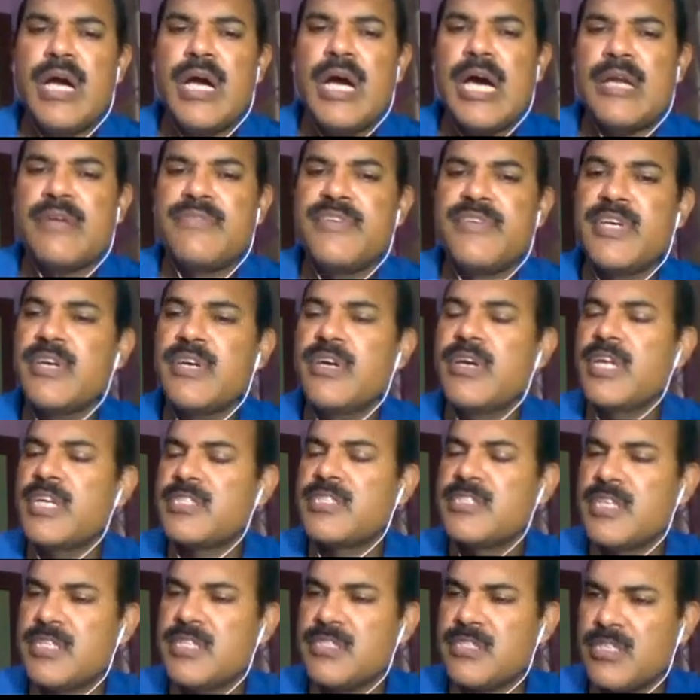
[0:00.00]
are finger
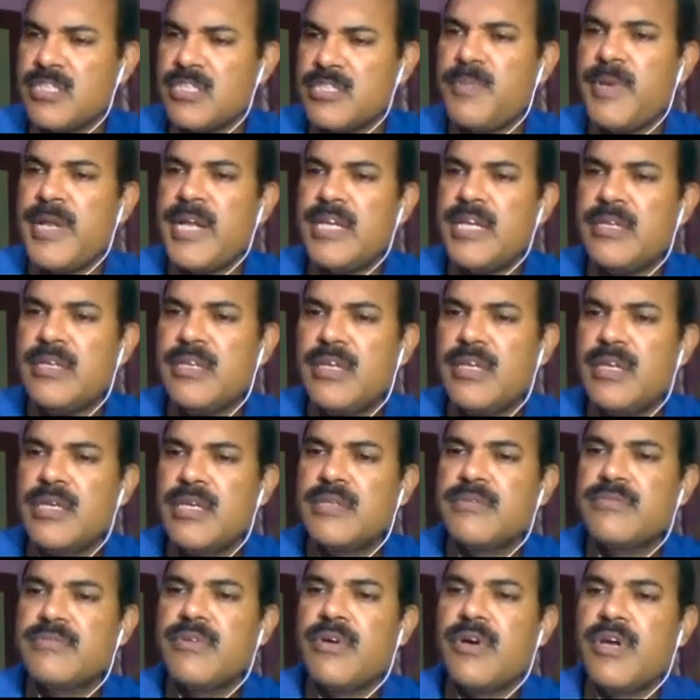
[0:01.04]
extension splint
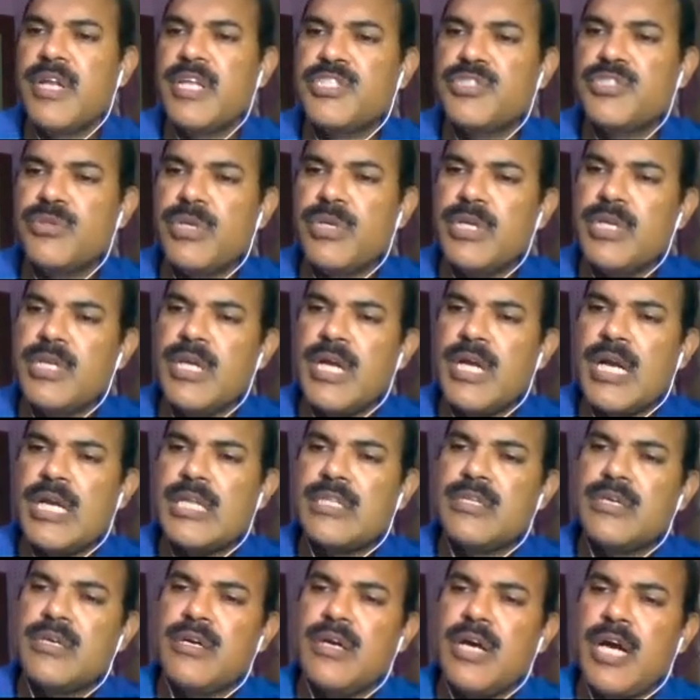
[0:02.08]
for injury at